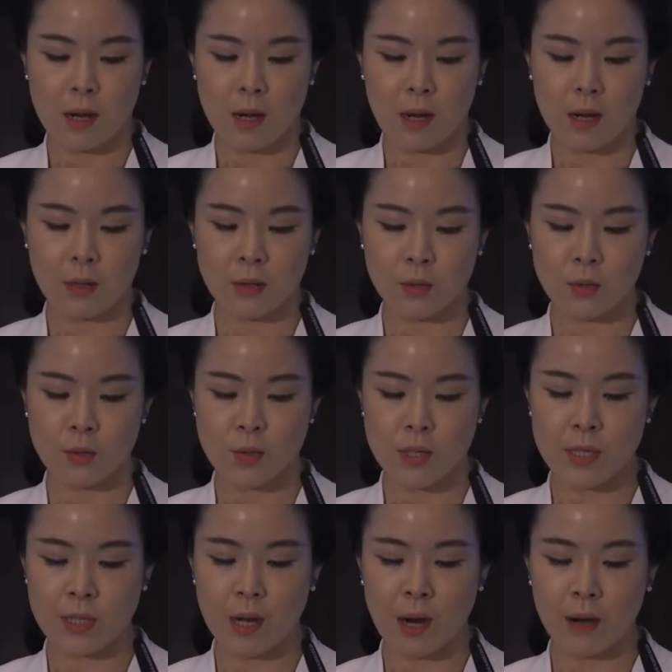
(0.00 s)
are
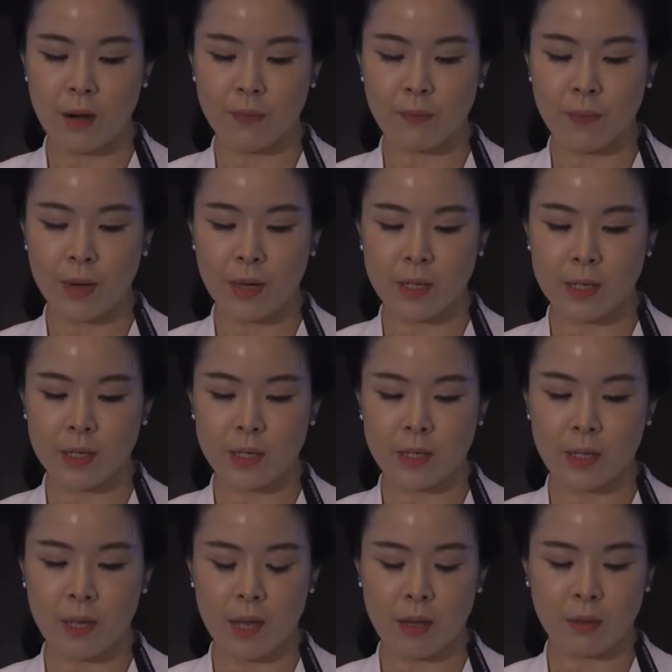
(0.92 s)
using
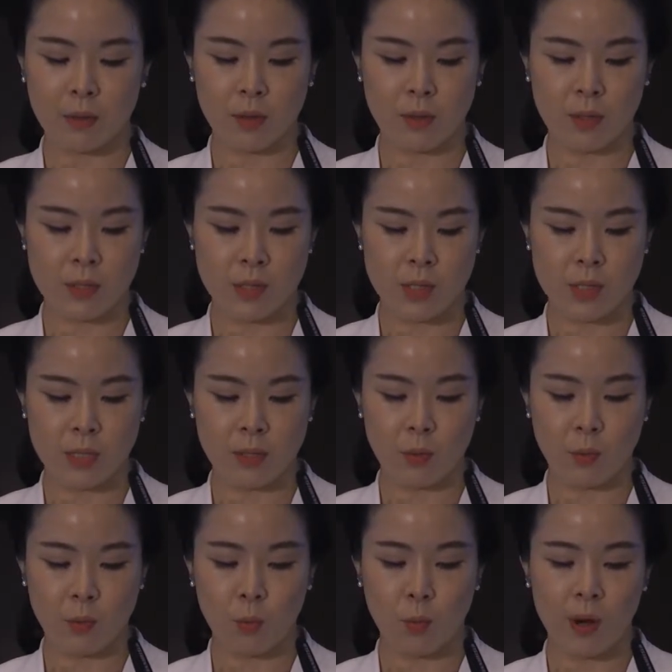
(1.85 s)
RFID technology,
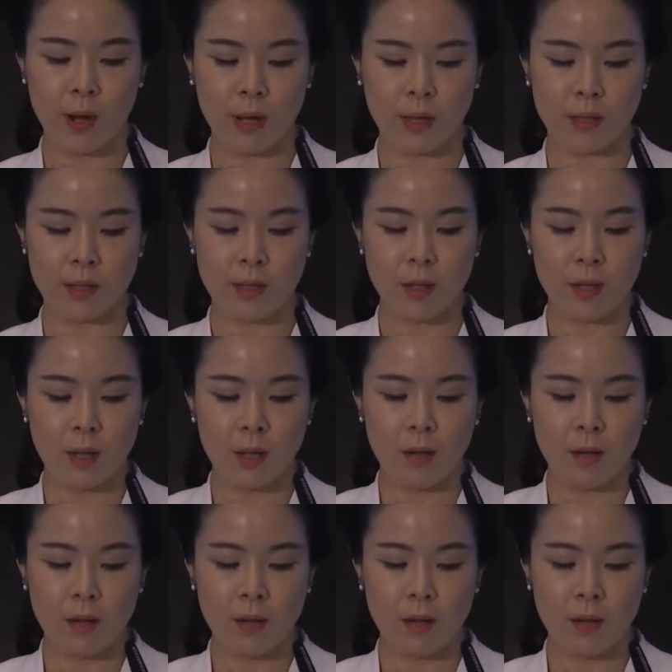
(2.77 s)
while